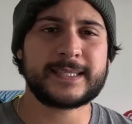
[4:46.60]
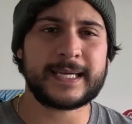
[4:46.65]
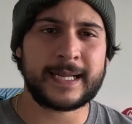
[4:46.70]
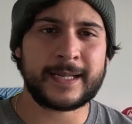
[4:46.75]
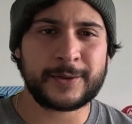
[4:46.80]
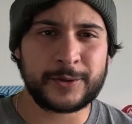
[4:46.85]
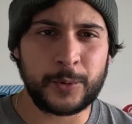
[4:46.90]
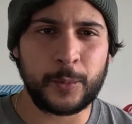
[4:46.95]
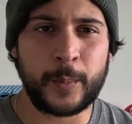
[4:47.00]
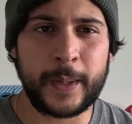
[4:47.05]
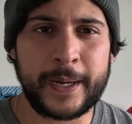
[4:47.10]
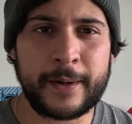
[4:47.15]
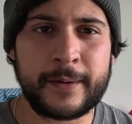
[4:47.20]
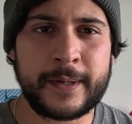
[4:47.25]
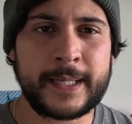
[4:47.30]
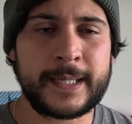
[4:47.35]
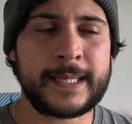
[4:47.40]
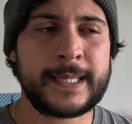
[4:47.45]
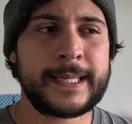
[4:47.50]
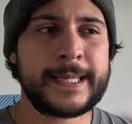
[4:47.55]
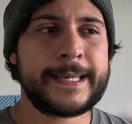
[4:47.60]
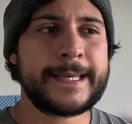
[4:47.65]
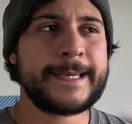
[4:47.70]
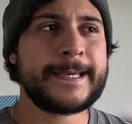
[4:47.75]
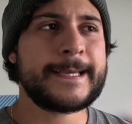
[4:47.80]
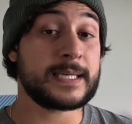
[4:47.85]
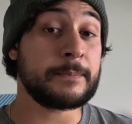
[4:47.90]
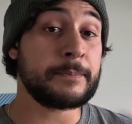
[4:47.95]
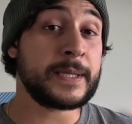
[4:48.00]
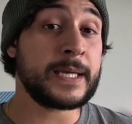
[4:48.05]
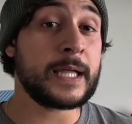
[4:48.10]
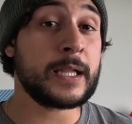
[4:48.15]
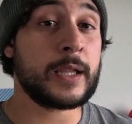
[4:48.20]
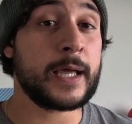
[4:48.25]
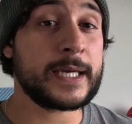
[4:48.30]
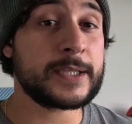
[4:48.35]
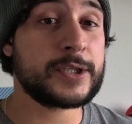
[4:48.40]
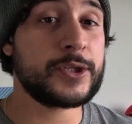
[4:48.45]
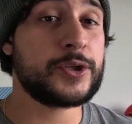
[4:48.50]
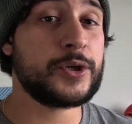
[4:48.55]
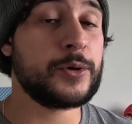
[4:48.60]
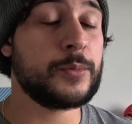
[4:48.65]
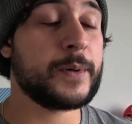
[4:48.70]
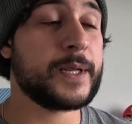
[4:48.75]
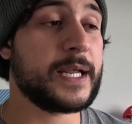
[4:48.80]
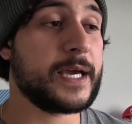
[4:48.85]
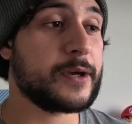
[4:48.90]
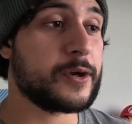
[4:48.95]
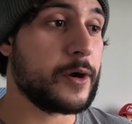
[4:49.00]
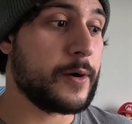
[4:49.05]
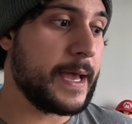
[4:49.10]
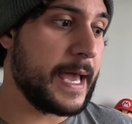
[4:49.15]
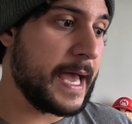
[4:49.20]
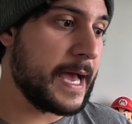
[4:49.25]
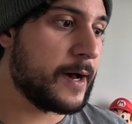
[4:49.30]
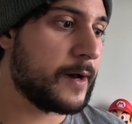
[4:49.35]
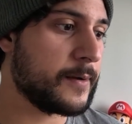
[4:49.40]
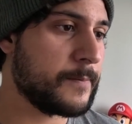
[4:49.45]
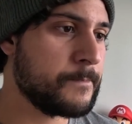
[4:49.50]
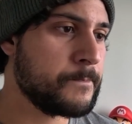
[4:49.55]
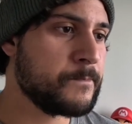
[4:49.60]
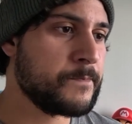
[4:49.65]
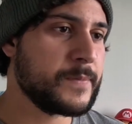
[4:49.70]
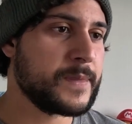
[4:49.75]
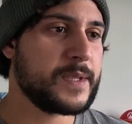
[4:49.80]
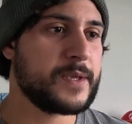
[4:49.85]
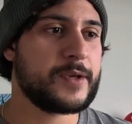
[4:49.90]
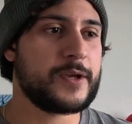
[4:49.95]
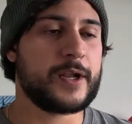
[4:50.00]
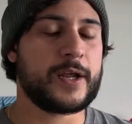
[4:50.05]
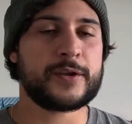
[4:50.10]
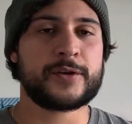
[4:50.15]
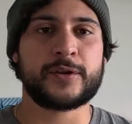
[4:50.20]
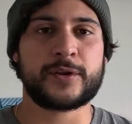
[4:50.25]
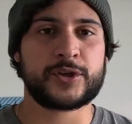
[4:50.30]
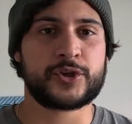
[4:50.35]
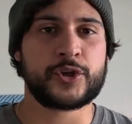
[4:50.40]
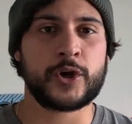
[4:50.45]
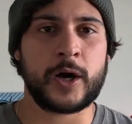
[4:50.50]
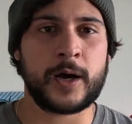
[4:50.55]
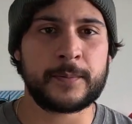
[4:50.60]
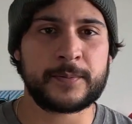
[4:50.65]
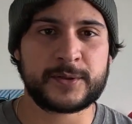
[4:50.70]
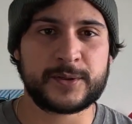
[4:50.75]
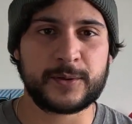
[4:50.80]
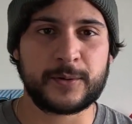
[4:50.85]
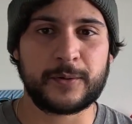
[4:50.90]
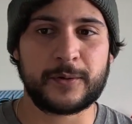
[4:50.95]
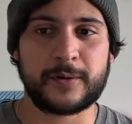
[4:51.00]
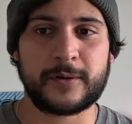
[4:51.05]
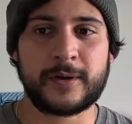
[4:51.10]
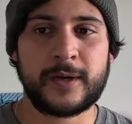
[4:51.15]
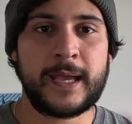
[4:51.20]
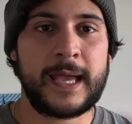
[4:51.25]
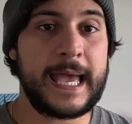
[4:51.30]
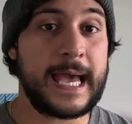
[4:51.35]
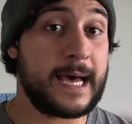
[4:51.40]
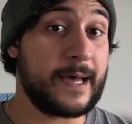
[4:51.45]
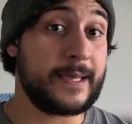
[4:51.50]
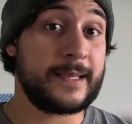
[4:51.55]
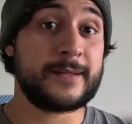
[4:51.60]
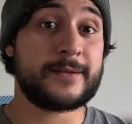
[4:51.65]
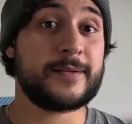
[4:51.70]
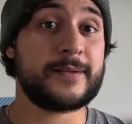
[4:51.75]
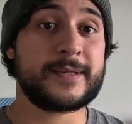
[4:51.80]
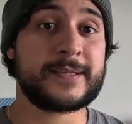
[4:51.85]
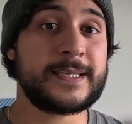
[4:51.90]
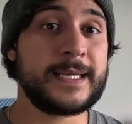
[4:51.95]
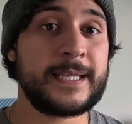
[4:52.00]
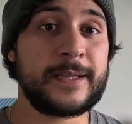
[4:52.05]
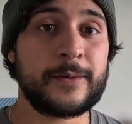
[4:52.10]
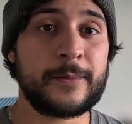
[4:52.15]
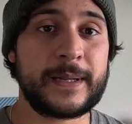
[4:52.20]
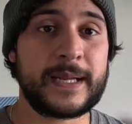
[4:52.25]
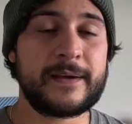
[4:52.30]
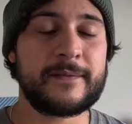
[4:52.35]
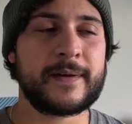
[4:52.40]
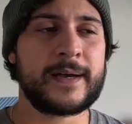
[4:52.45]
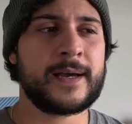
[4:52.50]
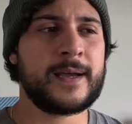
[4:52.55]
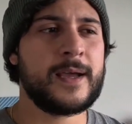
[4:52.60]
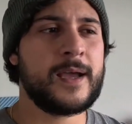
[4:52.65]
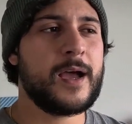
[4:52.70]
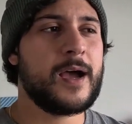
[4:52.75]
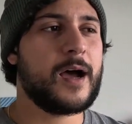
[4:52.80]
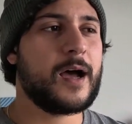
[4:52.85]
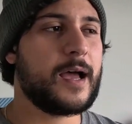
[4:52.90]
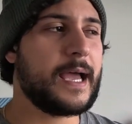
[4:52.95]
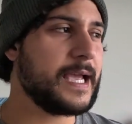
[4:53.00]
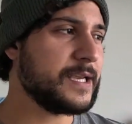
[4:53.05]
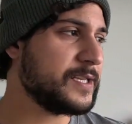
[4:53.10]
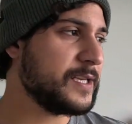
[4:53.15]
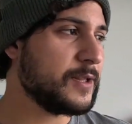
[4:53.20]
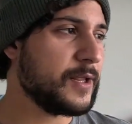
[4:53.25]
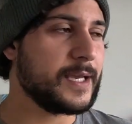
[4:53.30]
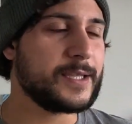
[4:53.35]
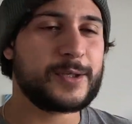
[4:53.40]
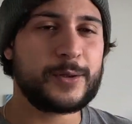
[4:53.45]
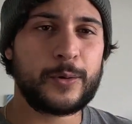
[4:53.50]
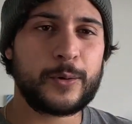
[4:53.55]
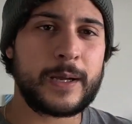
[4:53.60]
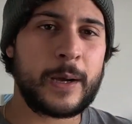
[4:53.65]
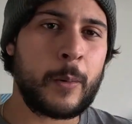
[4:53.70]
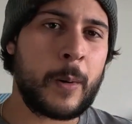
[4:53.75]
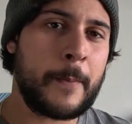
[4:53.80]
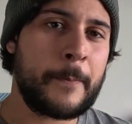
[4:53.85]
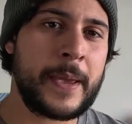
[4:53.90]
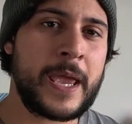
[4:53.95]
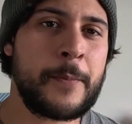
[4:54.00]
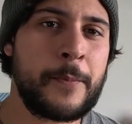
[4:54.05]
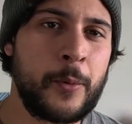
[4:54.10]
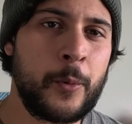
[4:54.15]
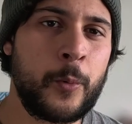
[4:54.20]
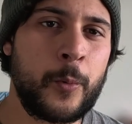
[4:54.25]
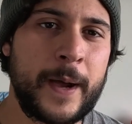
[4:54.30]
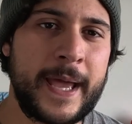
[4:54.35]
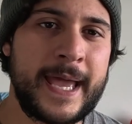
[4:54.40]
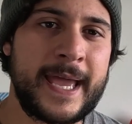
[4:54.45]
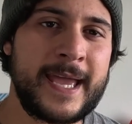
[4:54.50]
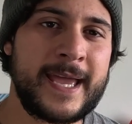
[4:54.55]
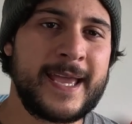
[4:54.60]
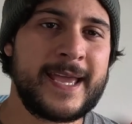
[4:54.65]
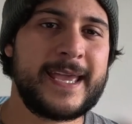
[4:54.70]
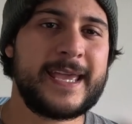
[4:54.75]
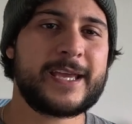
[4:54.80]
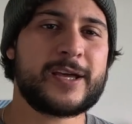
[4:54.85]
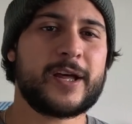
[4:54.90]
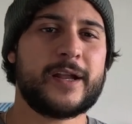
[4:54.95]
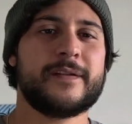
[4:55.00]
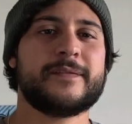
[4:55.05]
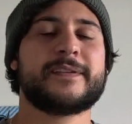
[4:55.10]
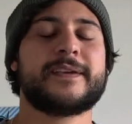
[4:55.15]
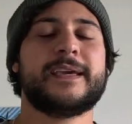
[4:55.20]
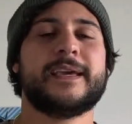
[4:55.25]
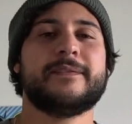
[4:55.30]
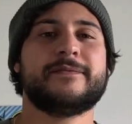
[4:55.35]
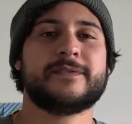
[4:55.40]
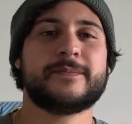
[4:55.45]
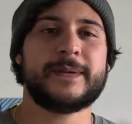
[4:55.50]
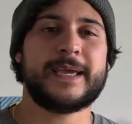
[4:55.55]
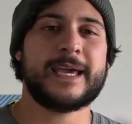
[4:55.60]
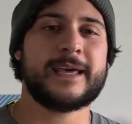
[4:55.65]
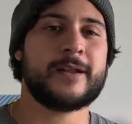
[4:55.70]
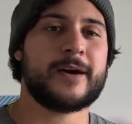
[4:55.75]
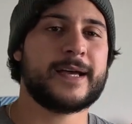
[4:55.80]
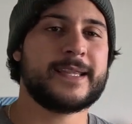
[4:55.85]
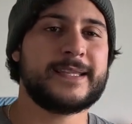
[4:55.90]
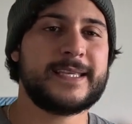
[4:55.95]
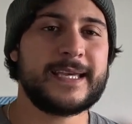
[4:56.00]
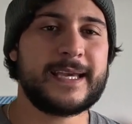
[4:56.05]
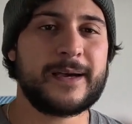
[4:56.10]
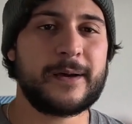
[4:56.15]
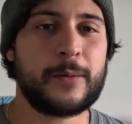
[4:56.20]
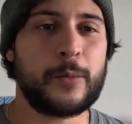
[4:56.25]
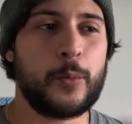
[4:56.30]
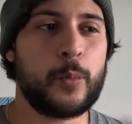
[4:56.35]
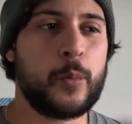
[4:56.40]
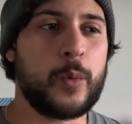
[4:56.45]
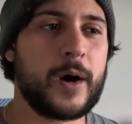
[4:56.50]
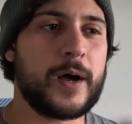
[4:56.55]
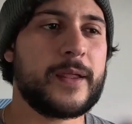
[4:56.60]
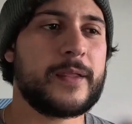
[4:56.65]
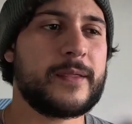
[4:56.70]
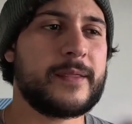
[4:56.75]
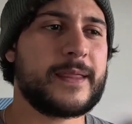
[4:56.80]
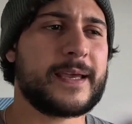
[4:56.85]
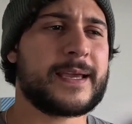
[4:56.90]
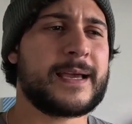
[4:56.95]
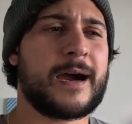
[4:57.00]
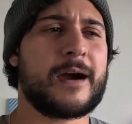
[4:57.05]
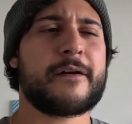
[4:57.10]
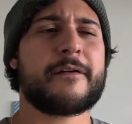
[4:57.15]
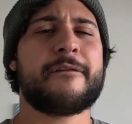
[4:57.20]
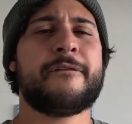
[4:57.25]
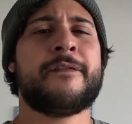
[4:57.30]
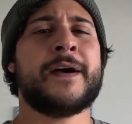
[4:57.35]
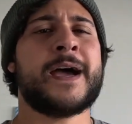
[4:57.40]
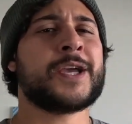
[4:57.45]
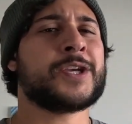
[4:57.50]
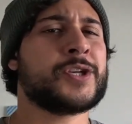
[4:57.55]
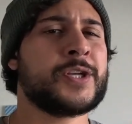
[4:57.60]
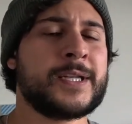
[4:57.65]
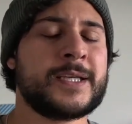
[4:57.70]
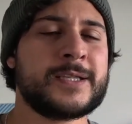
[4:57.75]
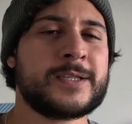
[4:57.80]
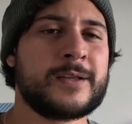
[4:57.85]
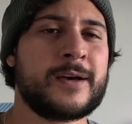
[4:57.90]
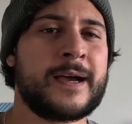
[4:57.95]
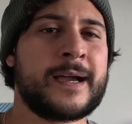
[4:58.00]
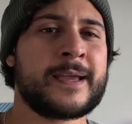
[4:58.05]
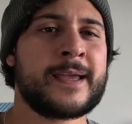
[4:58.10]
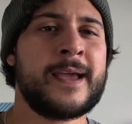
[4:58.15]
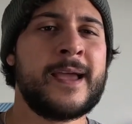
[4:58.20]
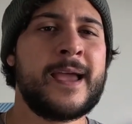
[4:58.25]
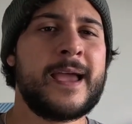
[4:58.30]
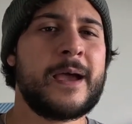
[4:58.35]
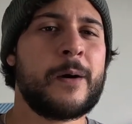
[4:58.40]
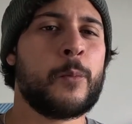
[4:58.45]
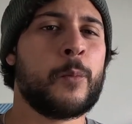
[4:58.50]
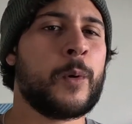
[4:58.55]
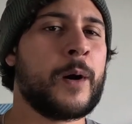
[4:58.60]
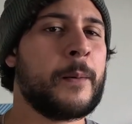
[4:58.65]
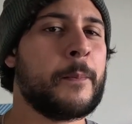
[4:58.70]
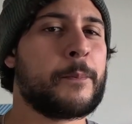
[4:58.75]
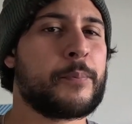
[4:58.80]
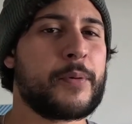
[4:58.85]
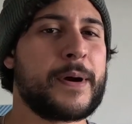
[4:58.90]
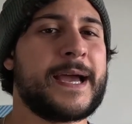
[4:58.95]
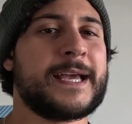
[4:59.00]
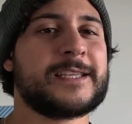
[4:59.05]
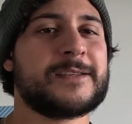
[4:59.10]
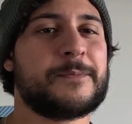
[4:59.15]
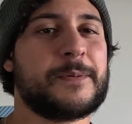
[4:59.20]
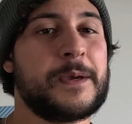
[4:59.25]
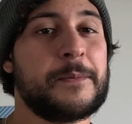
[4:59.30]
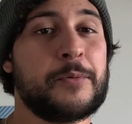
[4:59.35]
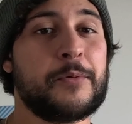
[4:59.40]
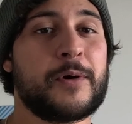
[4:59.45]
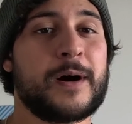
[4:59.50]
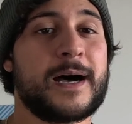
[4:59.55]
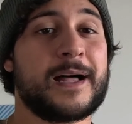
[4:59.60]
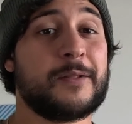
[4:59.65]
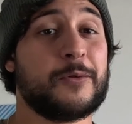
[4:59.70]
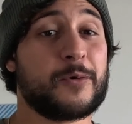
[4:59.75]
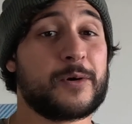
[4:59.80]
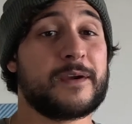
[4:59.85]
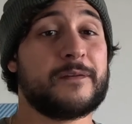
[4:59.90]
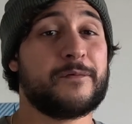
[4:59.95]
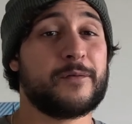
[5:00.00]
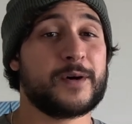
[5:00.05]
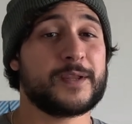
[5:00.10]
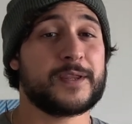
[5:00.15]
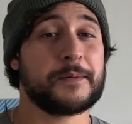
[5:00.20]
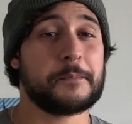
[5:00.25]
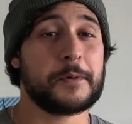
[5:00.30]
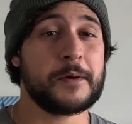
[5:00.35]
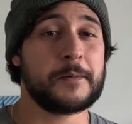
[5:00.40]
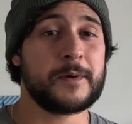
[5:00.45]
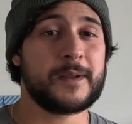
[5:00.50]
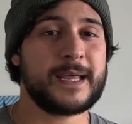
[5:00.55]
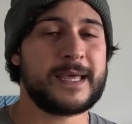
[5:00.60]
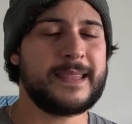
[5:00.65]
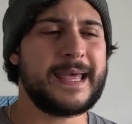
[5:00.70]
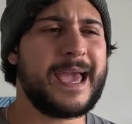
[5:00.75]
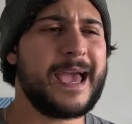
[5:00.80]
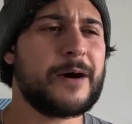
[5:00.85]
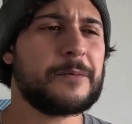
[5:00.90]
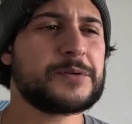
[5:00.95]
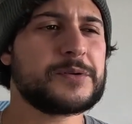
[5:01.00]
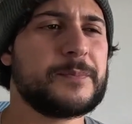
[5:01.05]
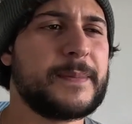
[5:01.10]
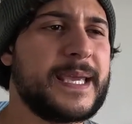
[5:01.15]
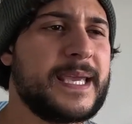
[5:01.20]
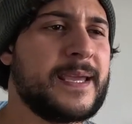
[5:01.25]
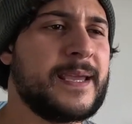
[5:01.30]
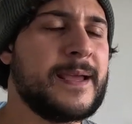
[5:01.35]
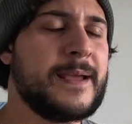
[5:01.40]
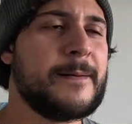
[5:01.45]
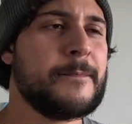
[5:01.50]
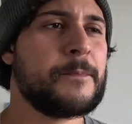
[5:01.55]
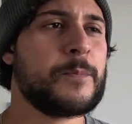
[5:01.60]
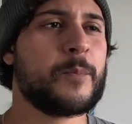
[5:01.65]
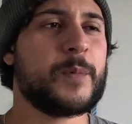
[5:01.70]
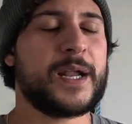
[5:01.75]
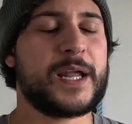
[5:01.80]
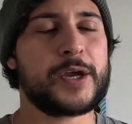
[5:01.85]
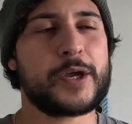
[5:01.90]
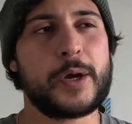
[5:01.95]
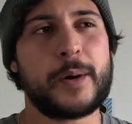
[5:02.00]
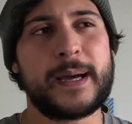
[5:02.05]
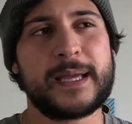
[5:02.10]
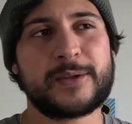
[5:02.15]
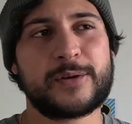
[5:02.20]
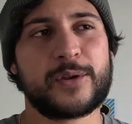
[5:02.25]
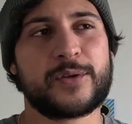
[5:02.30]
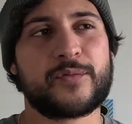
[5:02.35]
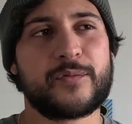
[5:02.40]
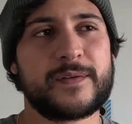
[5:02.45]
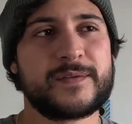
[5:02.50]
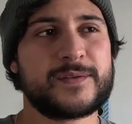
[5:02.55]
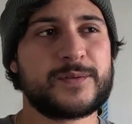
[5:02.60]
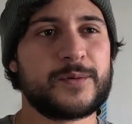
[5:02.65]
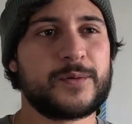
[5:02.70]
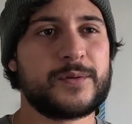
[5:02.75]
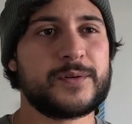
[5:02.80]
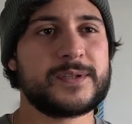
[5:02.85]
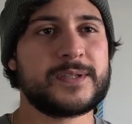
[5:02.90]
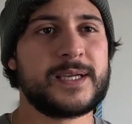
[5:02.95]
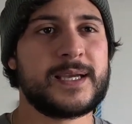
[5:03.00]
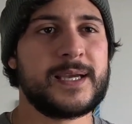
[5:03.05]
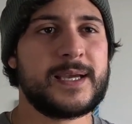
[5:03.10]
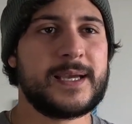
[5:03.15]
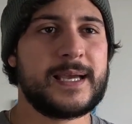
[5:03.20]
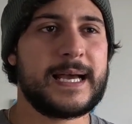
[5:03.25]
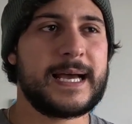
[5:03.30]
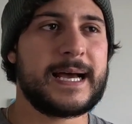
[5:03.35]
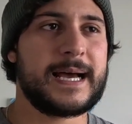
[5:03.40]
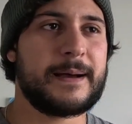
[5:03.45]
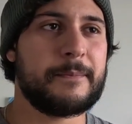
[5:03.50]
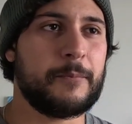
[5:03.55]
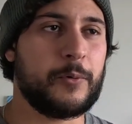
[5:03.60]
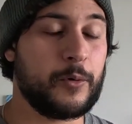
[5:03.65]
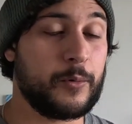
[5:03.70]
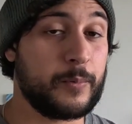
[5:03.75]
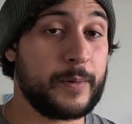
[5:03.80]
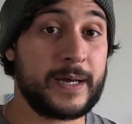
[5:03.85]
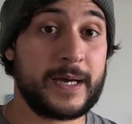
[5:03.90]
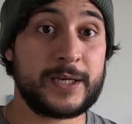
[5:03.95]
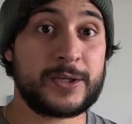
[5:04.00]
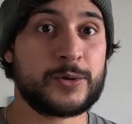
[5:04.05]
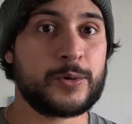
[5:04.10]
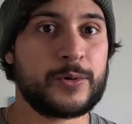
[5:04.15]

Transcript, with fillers: starting to wear it. Something I like to do when I go out, you know, to the shops or out into the city or whatever, I actually like to look at what people wear. It kind of gives me an idea what the current fashion is like and what brands people are looking for at the moment. And that helps me when I go out to thrift stores um, or where I